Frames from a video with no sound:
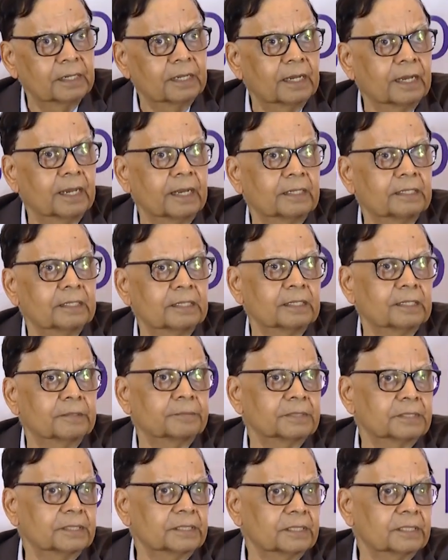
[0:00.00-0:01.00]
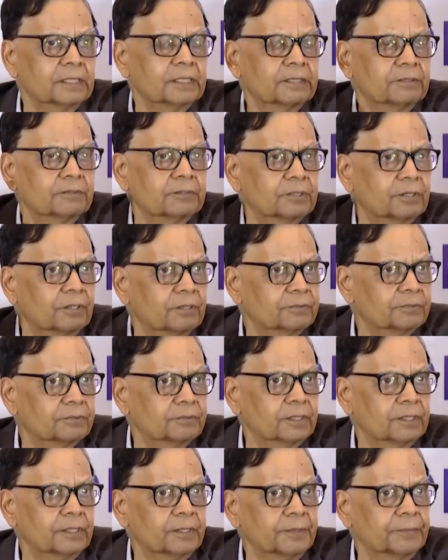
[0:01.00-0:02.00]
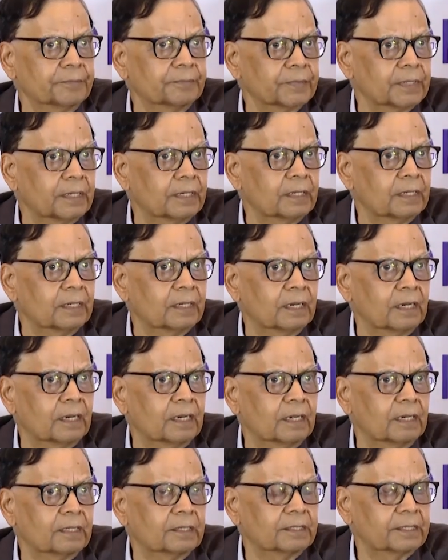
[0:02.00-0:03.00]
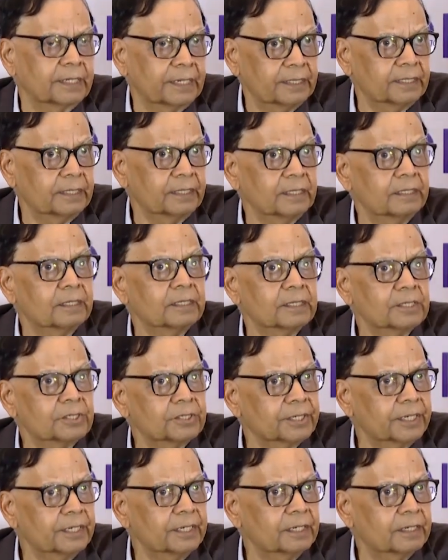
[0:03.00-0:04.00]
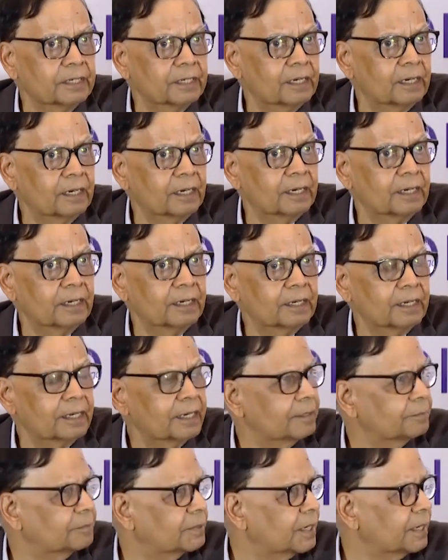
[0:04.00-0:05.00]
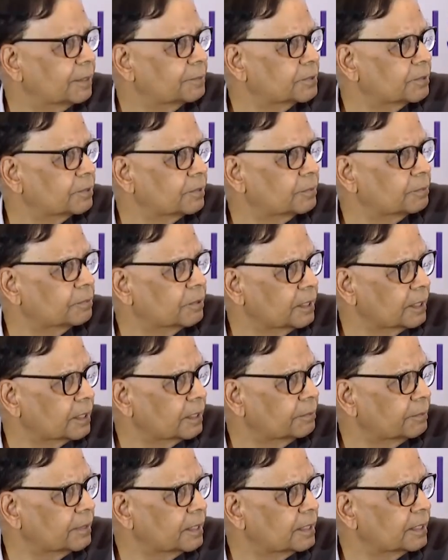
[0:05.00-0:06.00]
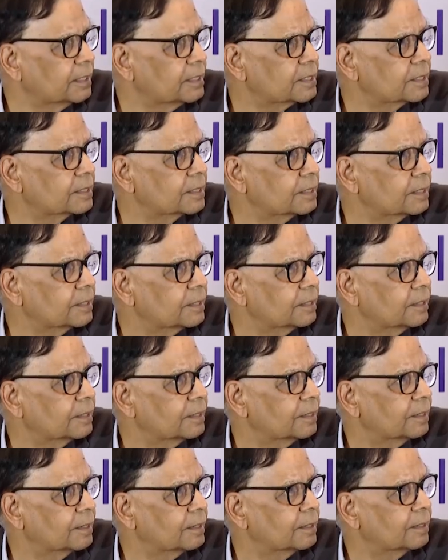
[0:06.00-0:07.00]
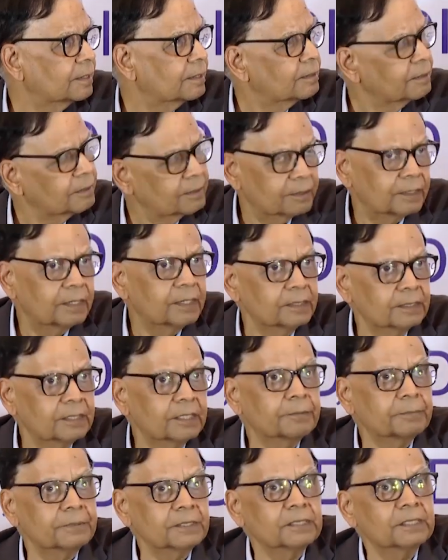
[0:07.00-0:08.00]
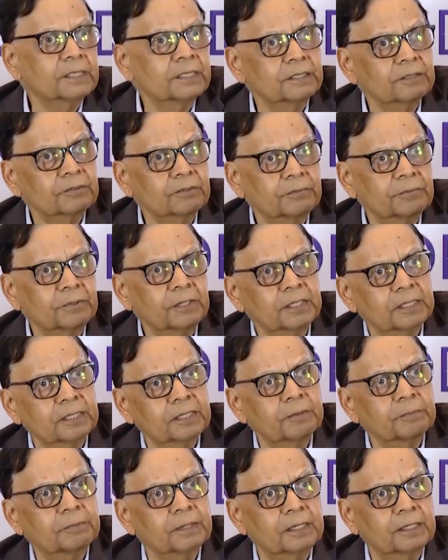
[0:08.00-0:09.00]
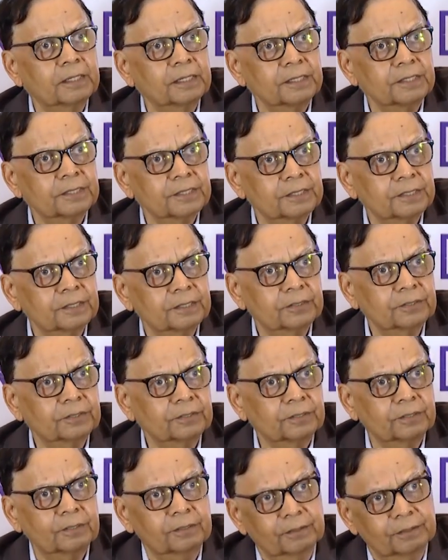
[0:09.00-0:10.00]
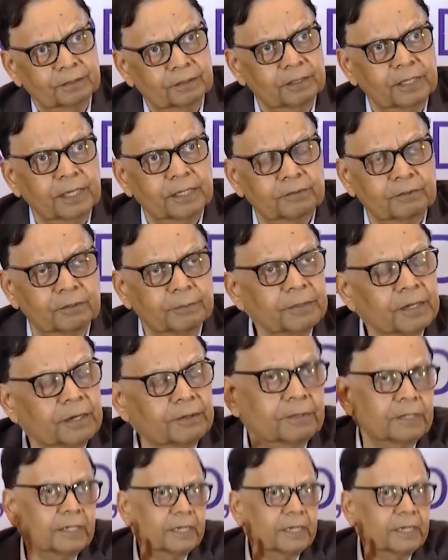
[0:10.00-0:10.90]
and the representatives of trade and industry, and perhaps for political parties, and the representatives of political parties. So that will be our